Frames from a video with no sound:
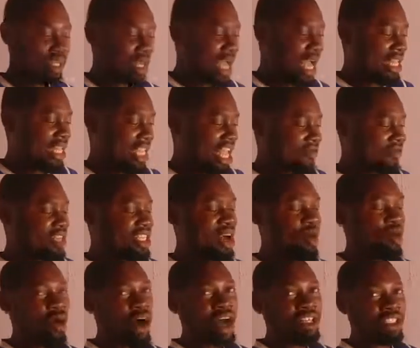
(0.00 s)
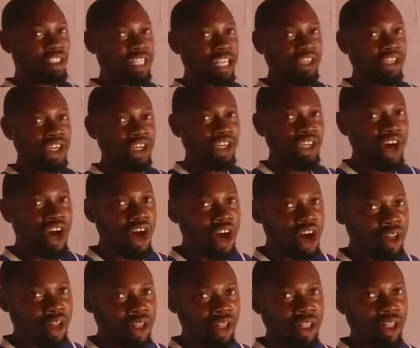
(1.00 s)
and even the ones in the
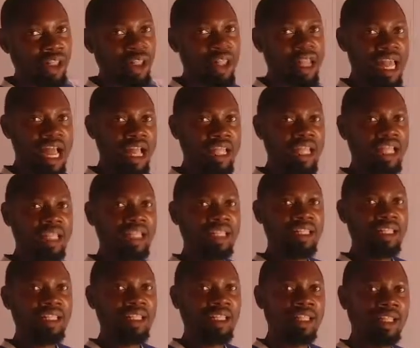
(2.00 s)
junior learning